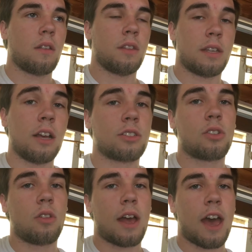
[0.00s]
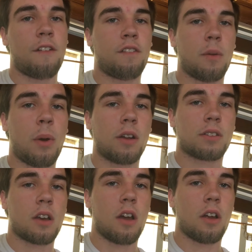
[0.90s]
Del Sol I have for a parts
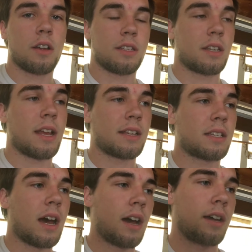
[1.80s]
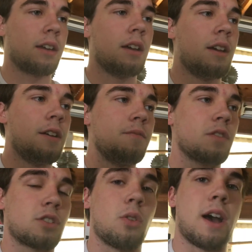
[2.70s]
car is an SI,
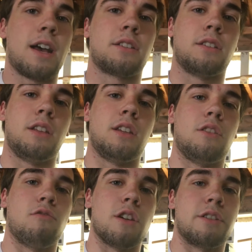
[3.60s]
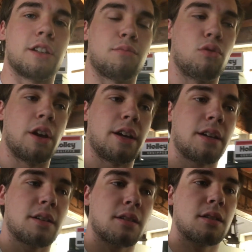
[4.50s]
so it has the rear disc
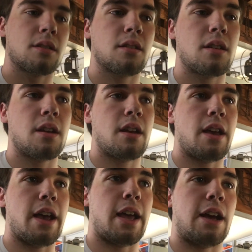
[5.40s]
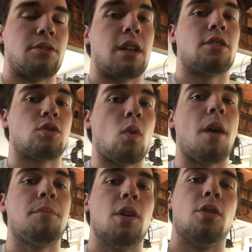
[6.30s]
brakes, and I was gonna
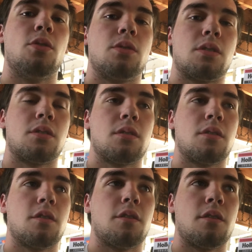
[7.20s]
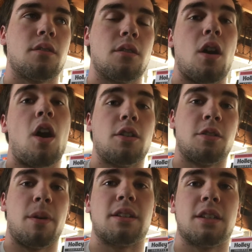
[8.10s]
swap those onto
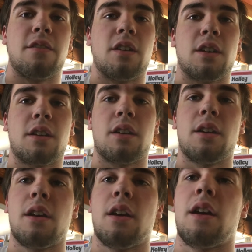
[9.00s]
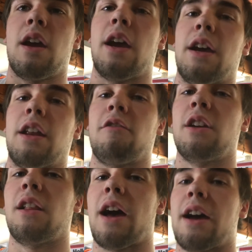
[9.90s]
my Civic, and I
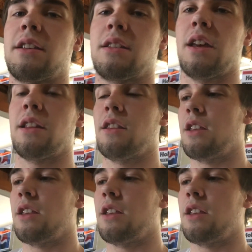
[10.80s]
realized that